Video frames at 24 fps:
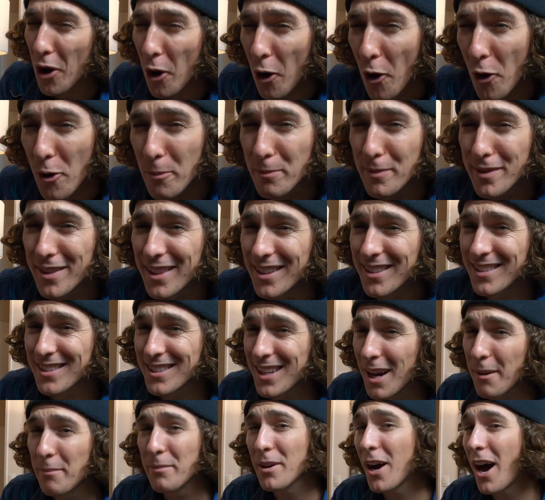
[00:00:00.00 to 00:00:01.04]
hoped that
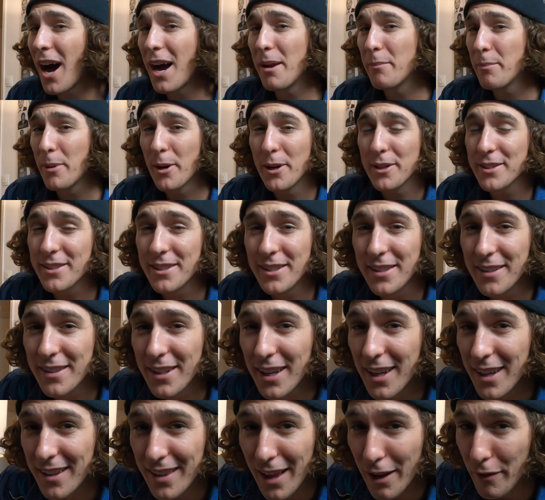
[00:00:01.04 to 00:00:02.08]
some kind
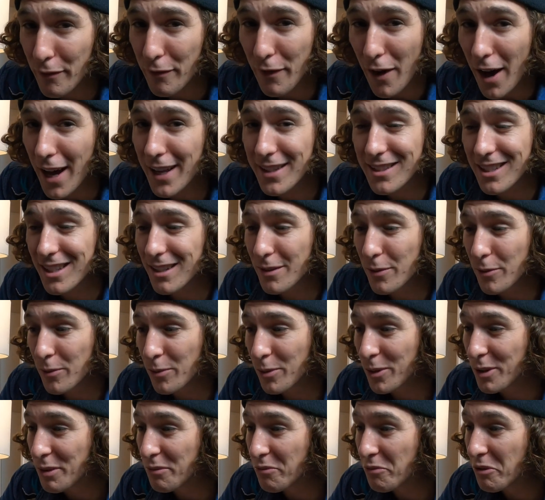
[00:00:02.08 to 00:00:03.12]
person that finds it
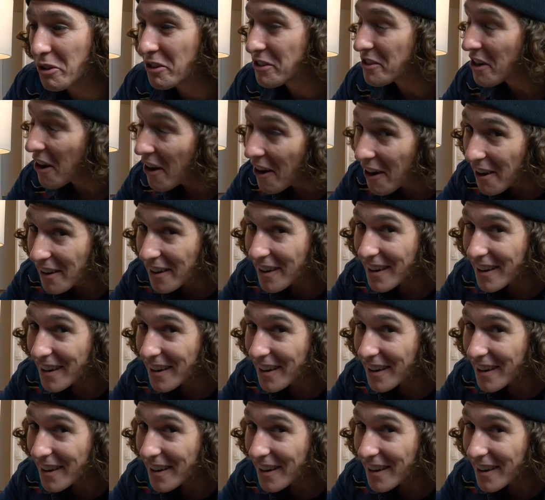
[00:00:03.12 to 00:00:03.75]
would return